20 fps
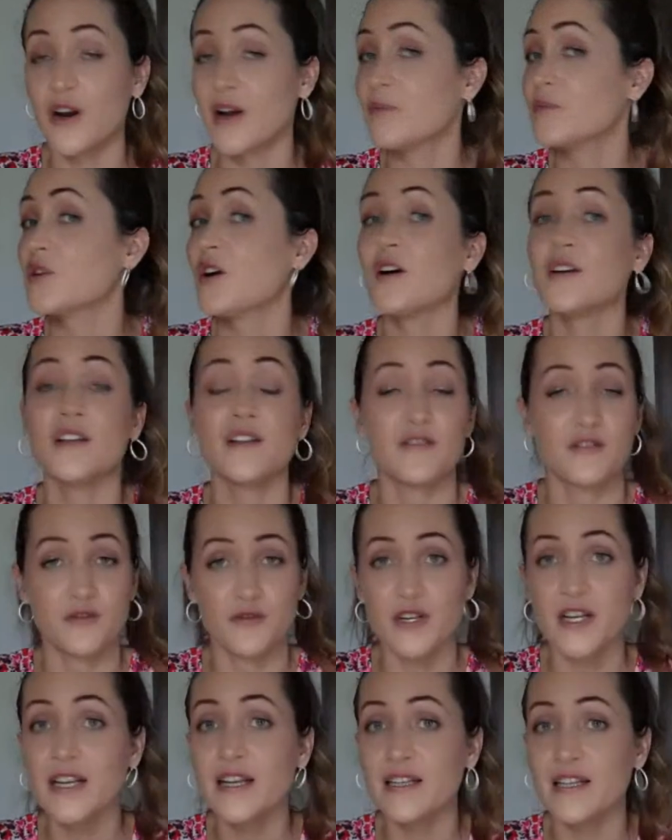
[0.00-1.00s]
I'm not even
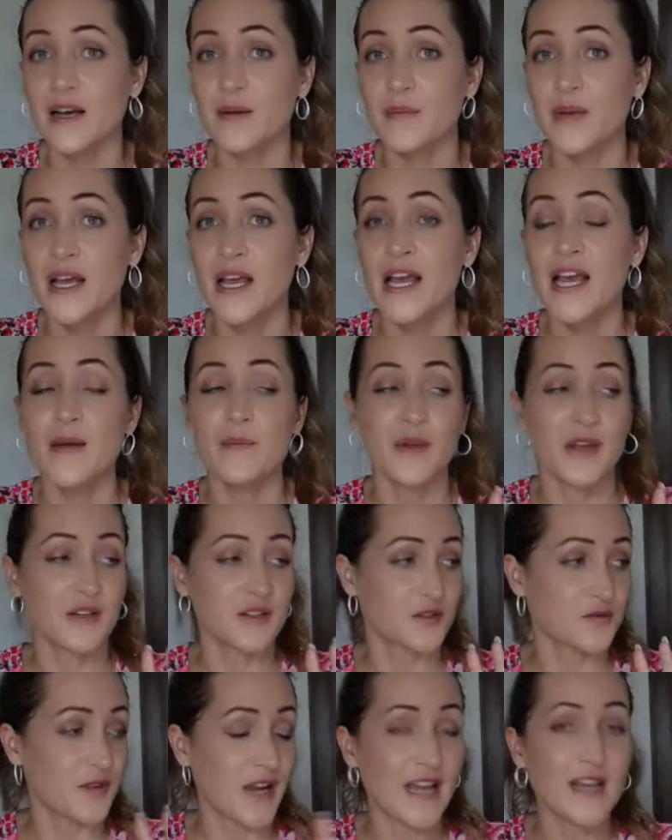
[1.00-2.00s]
reading them
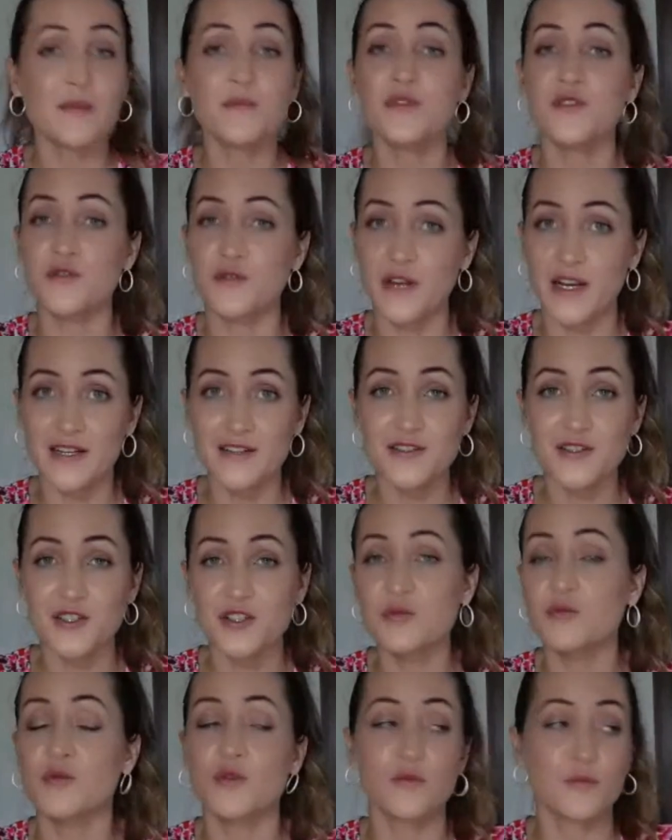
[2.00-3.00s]
because random
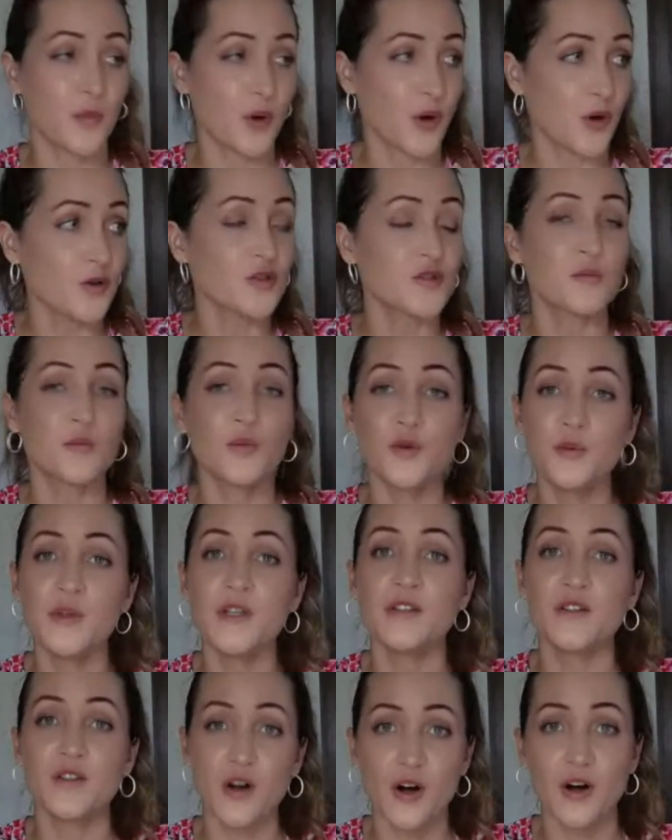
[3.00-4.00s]
strangers will post
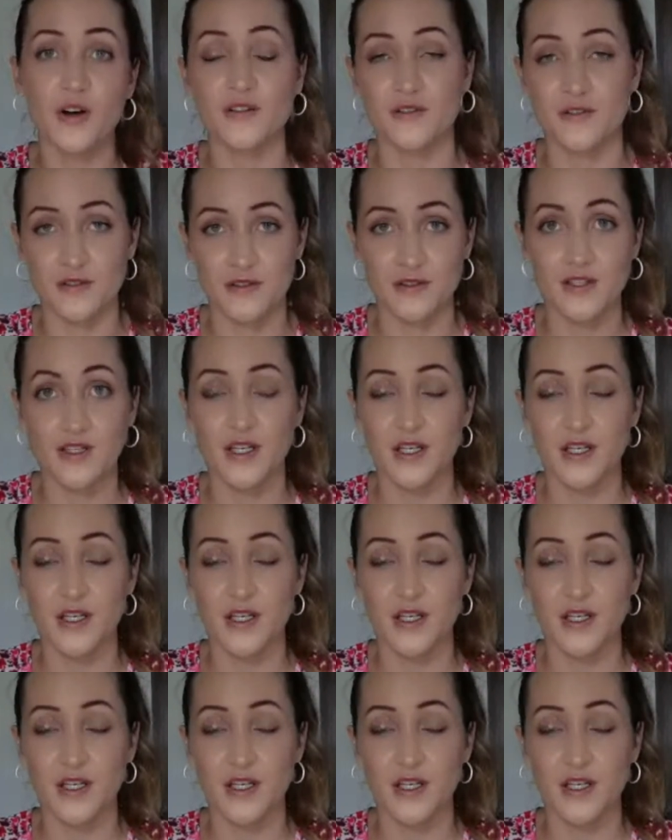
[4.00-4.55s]
pooping dogs